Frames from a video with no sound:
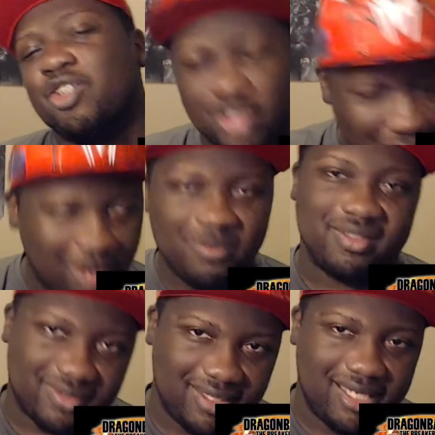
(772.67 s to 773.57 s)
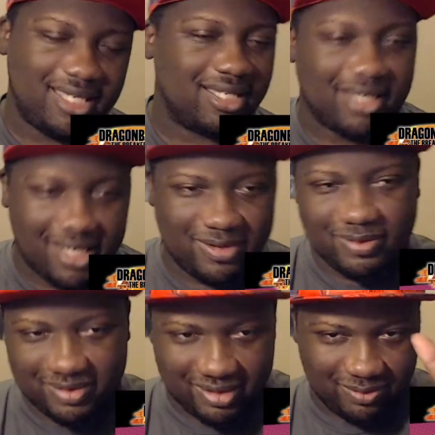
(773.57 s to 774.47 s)
dumbest thing I will
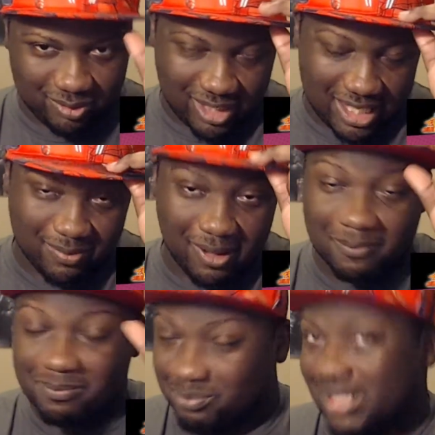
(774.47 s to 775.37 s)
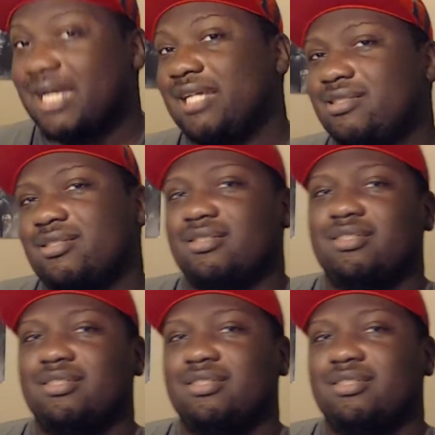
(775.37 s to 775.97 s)
see from Dragon Ball, but